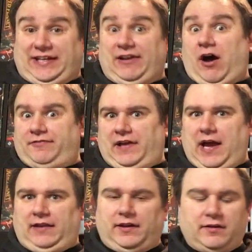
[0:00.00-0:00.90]
and get off the
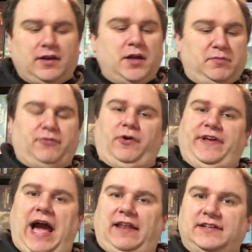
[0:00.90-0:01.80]
island before
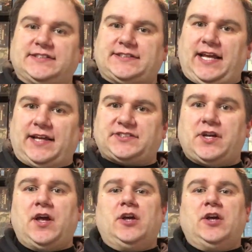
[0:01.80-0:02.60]
the island sinks.